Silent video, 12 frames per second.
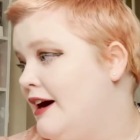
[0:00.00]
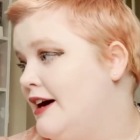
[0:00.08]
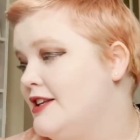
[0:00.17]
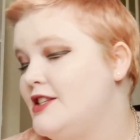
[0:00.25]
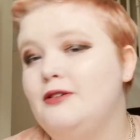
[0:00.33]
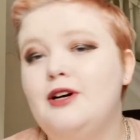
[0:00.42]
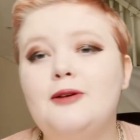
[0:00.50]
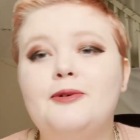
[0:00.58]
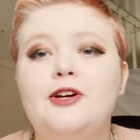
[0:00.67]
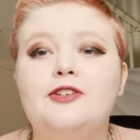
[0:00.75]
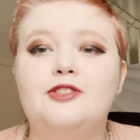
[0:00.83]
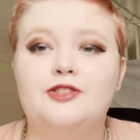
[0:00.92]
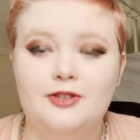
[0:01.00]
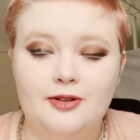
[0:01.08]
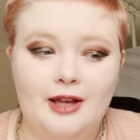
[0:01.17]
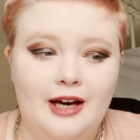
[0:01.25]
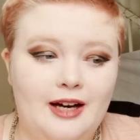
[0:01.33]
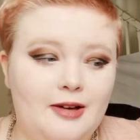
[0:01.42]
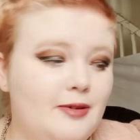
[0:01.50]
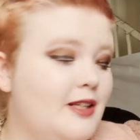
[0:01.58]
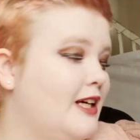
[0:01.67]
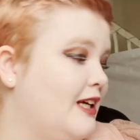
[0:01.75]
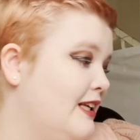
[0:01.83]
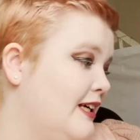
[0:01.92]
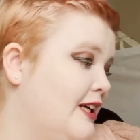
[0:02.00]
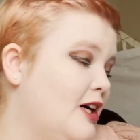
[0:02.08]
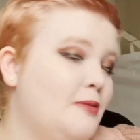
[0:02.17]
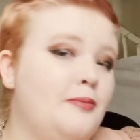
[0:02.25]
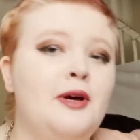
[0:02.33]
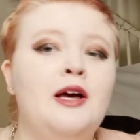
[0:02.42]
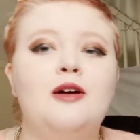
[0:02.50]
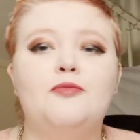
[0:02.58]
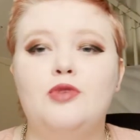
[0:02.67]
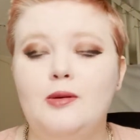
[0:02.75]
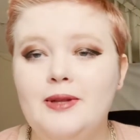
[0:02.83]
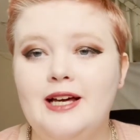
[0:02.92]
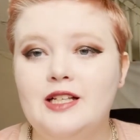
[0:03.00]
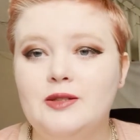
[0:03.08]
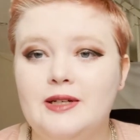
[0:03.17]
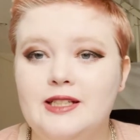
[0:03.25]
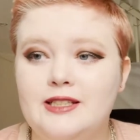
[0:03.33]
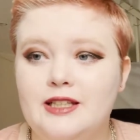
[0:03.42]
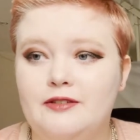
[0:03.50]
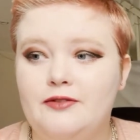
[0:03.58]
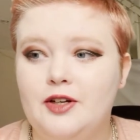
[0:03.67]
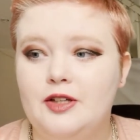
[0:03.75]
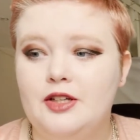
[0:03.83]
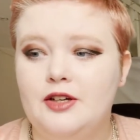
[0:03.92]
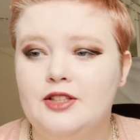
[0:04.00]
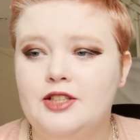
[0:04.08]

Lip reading: So I am going to do that. I'm going to clean up, probably get to editing the photos.